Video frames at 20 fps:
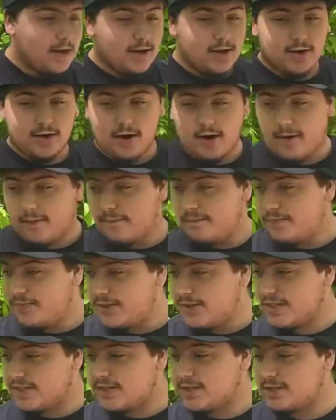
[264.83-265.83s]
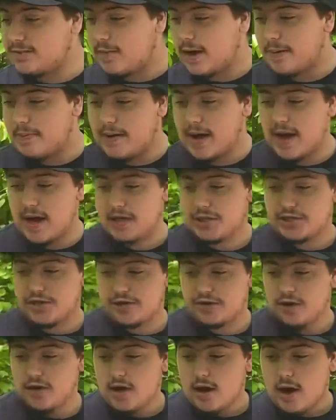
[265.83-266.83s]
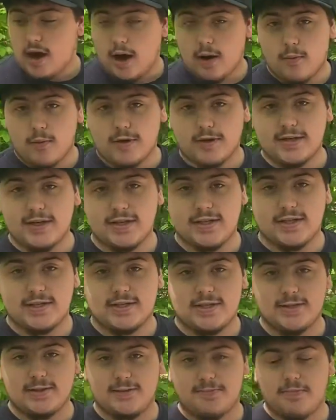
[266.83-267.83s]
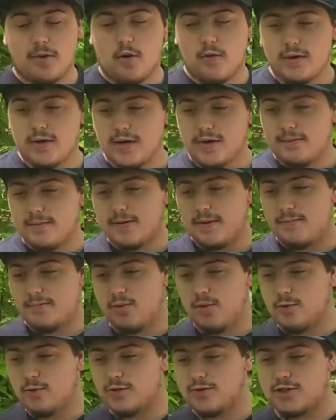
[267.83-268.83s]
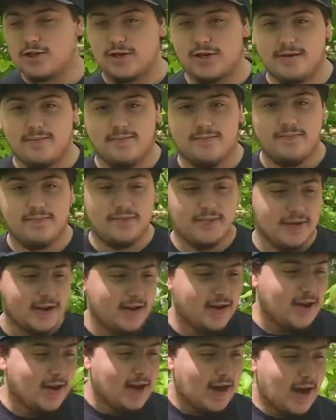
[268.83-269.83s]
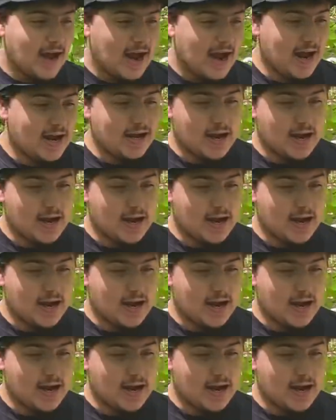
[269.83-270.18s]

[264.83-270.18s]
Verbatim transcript: you know, this is my passion. I worked at the Cisponium and pollution, and